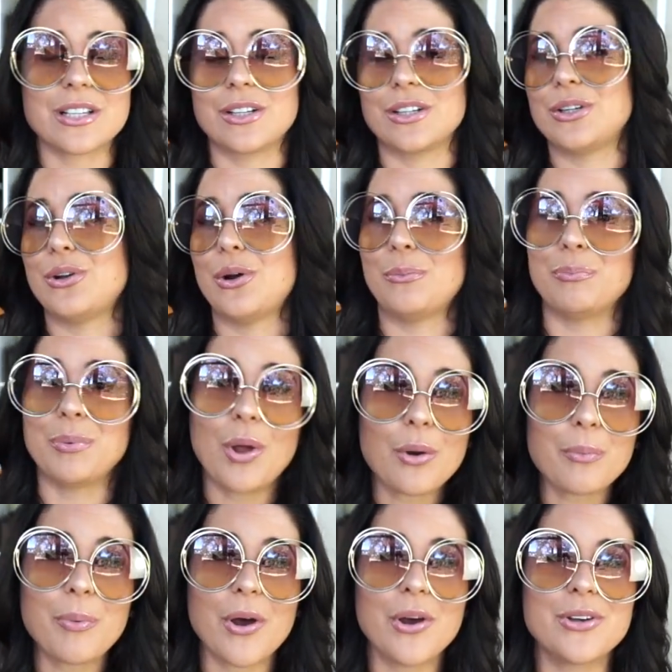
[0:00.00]
and in her
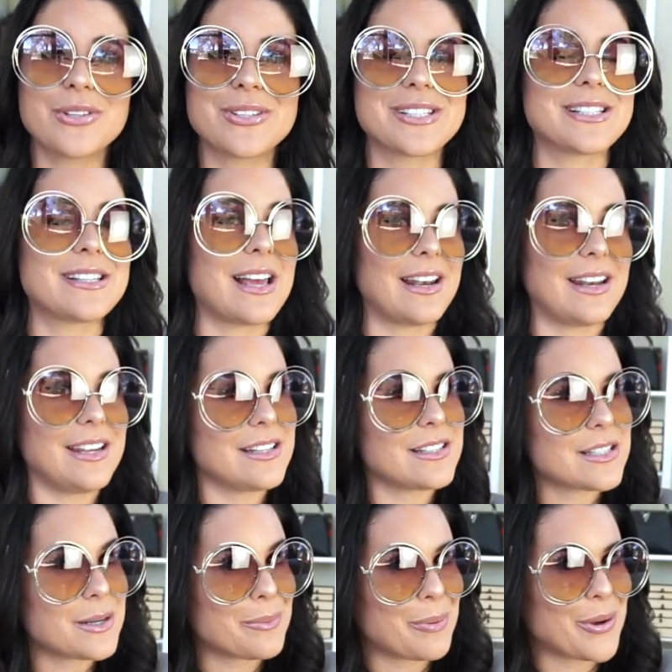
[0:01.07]
blog posts and
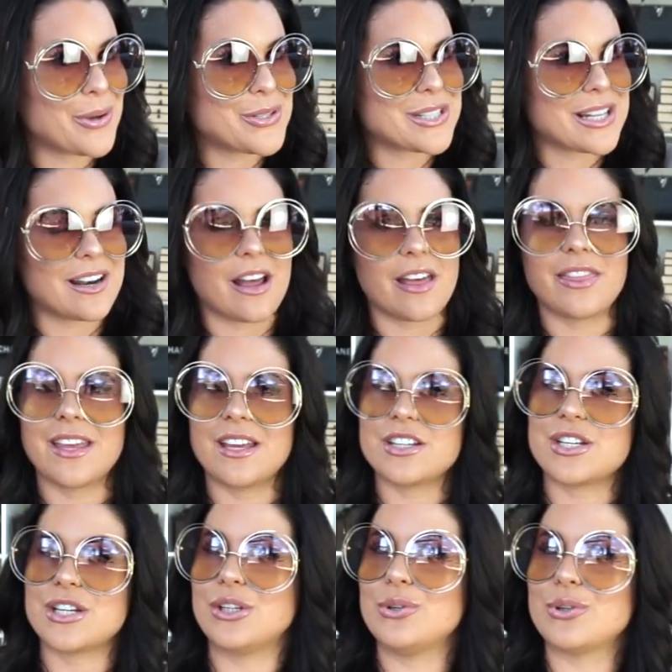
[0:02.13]
Insta posts and I think
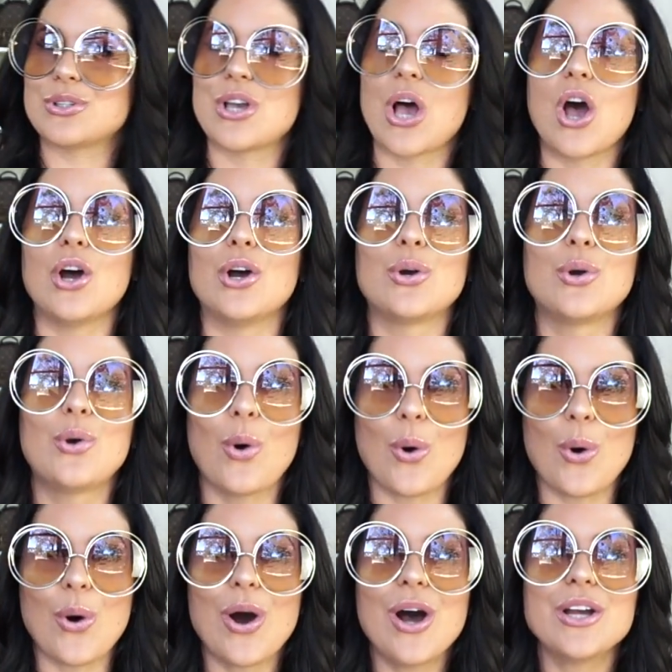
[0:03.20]
she looks
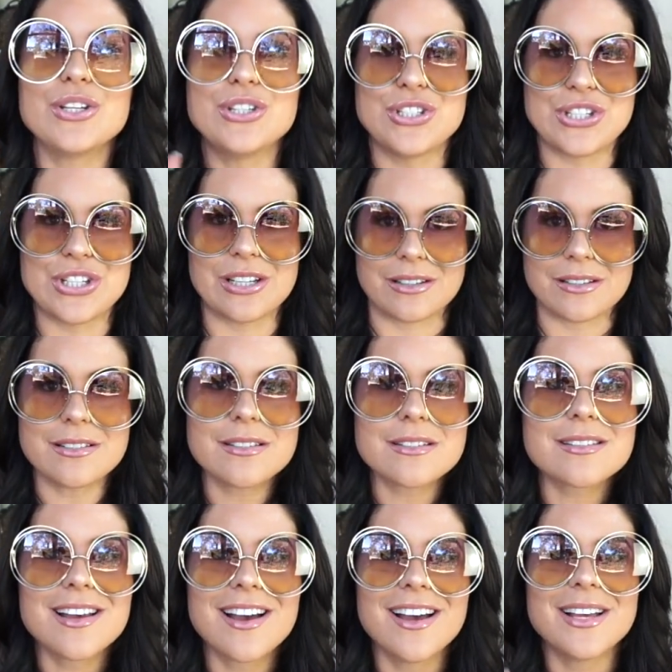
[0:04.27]

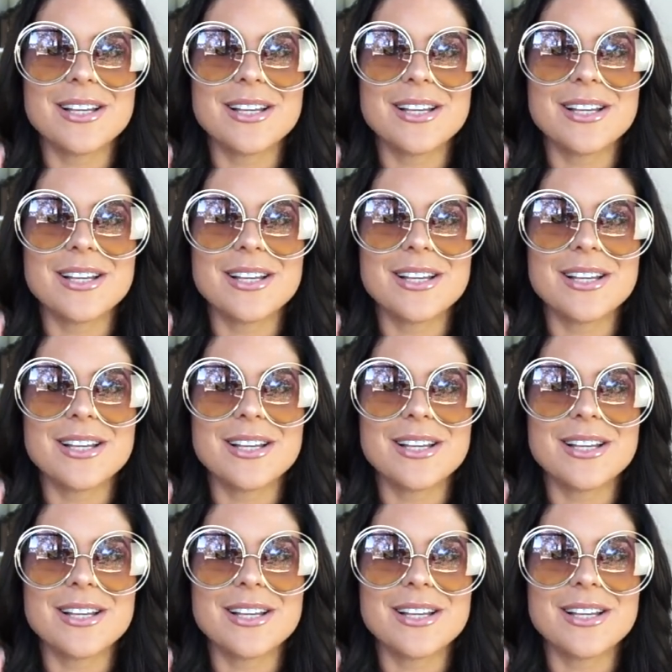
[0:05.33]
gorgeous.